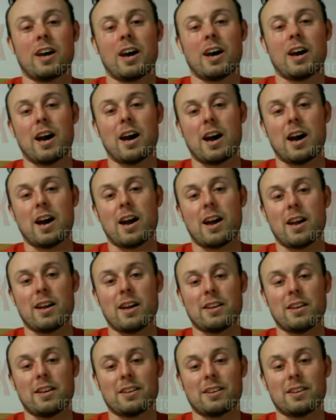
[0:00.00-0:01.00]

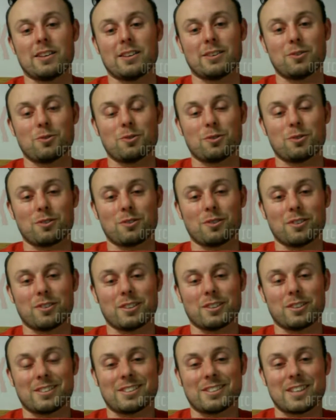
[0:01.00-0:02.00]
I
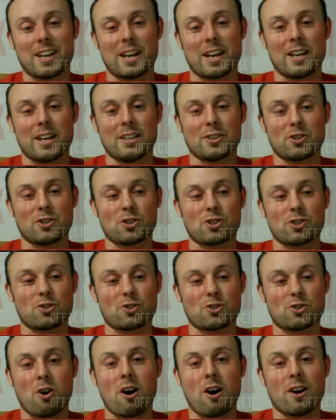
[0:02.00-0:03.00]
say
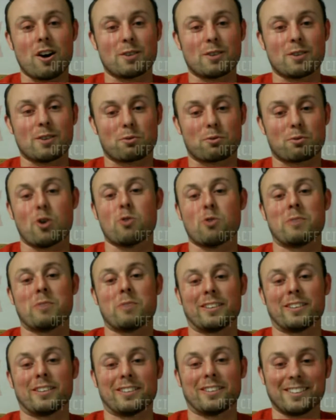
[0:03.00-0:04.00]
Strong
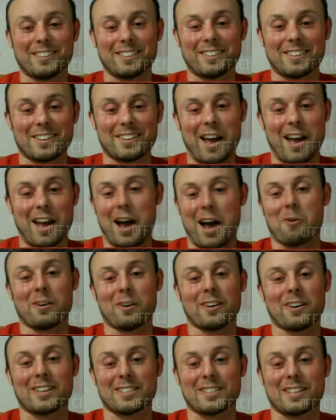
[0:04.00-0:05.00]
Broman now
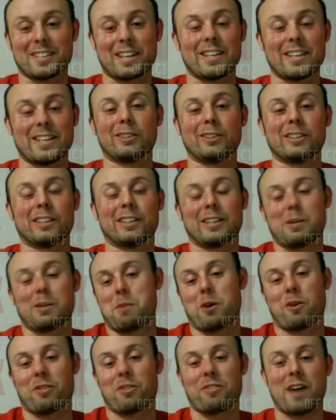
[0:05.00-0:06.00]
because I yelled it
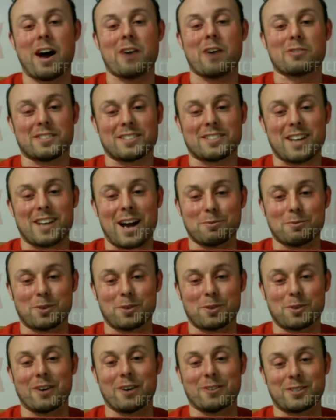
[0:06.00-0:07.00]
about 1,000 times at
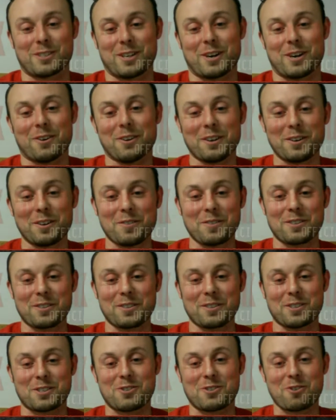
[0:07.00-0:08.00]
the house show.
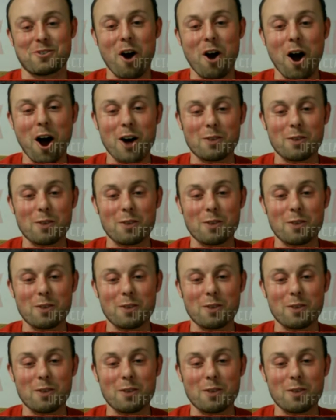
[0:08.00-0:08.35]
Just Strong